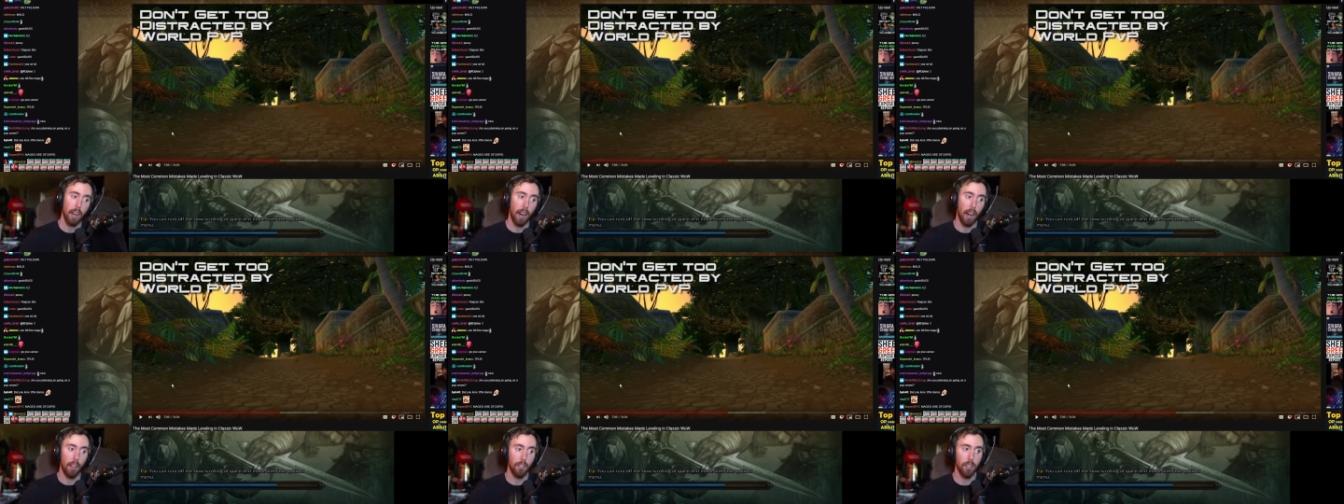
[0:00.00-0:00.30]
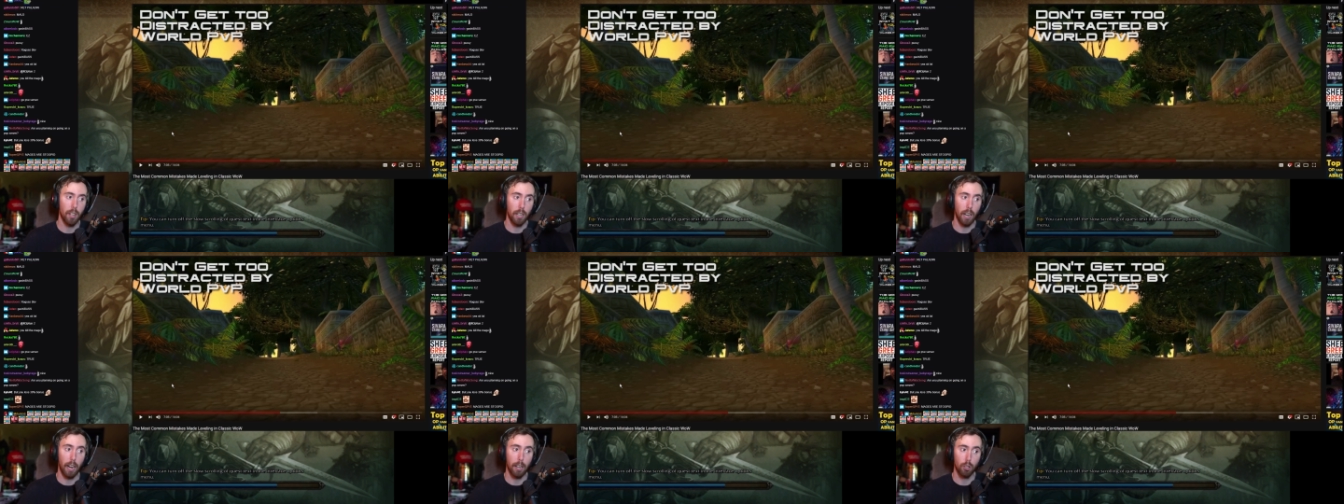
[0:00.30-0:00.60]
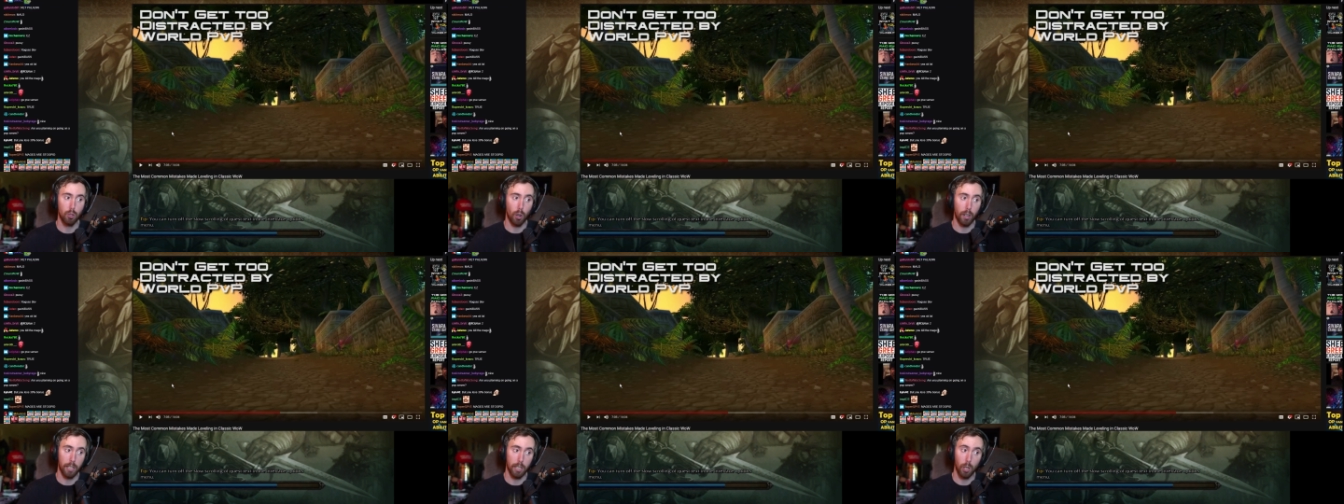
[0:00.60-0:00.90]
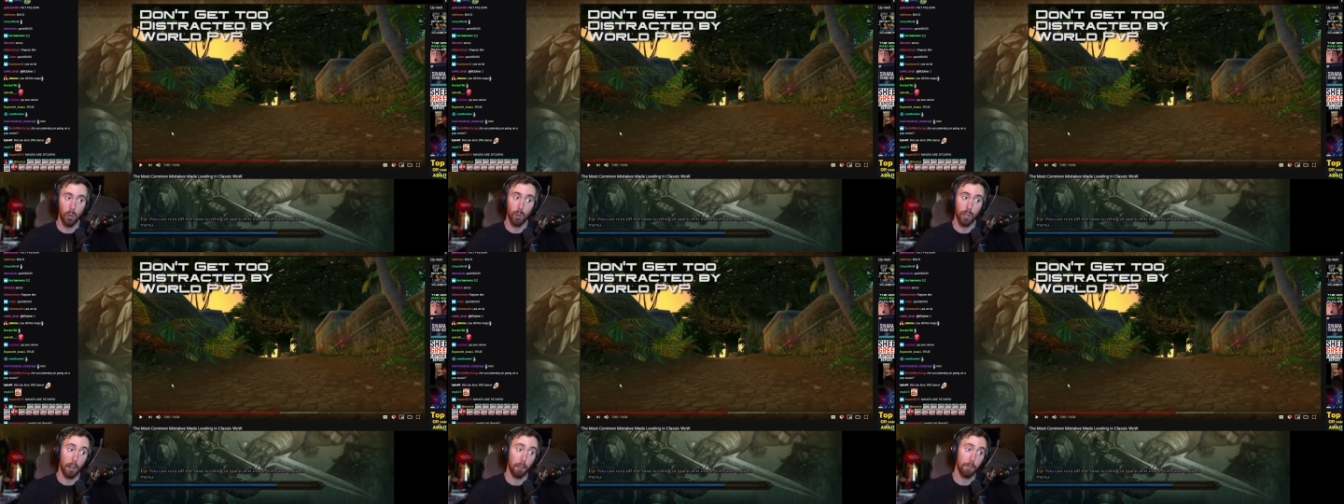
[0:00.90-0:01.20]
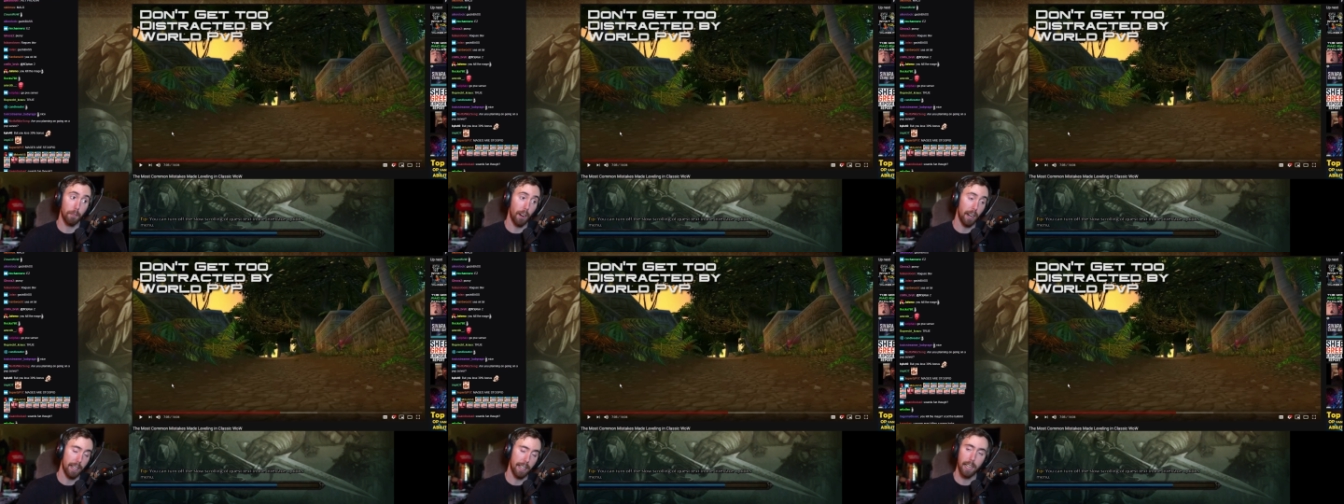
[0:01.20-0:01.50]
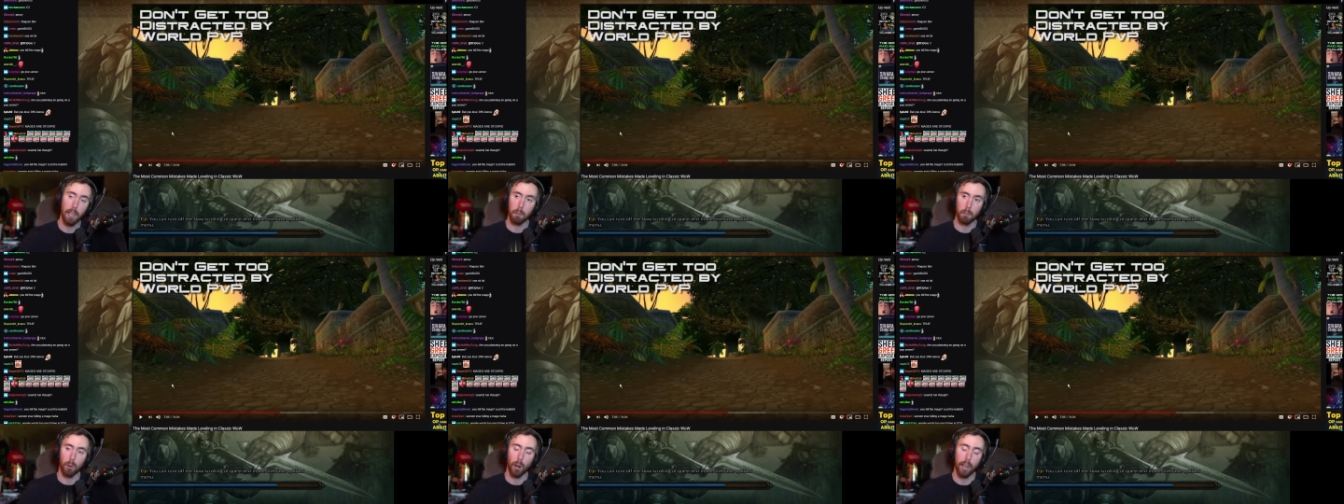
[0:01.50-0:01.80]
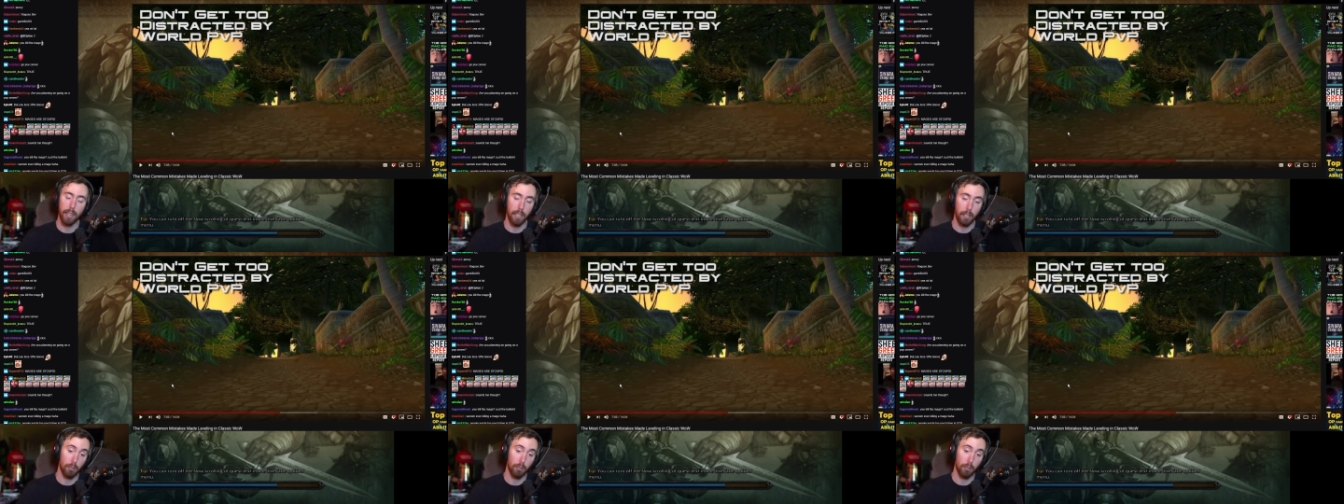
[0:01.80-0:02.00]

And then I try to go and I fight him, right?